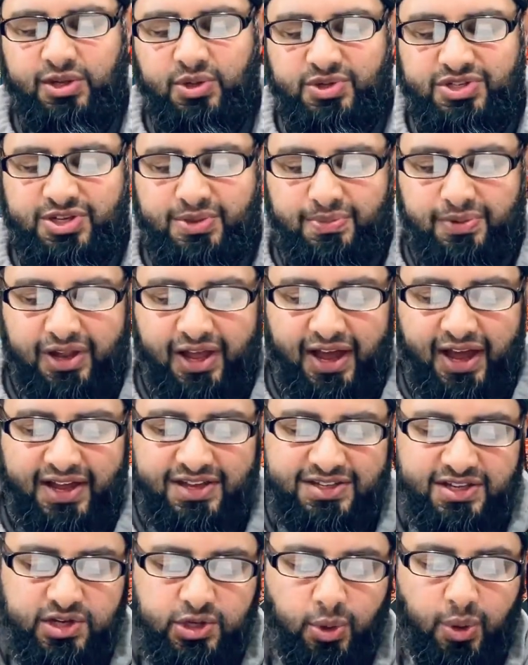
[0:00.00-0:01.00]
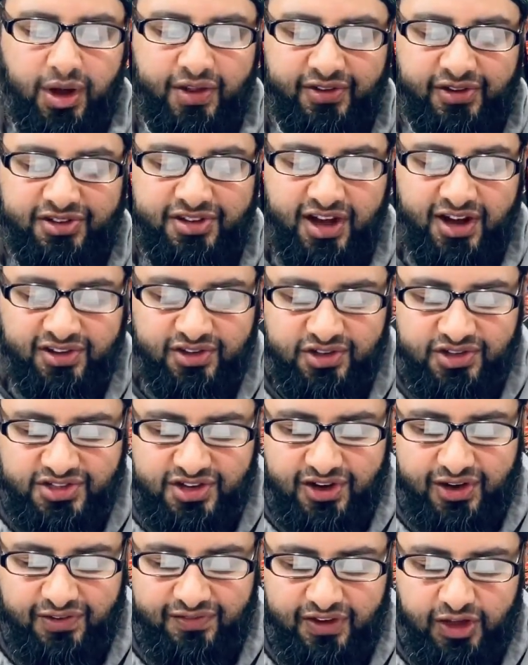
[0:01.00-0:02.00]
those supplies and no other doctors
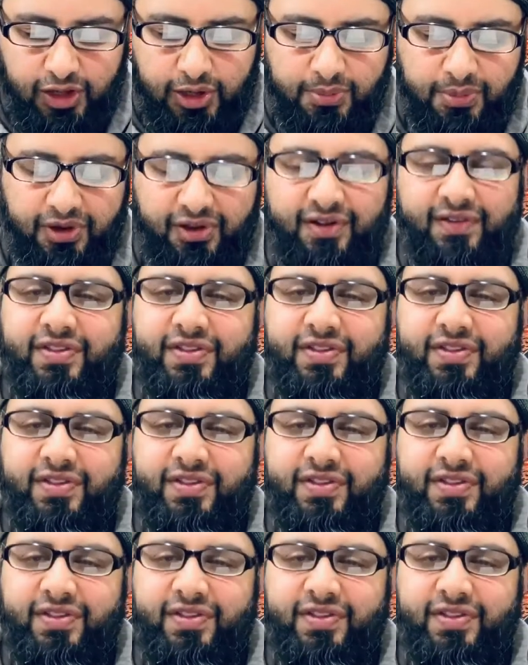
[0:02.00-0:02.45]
are available,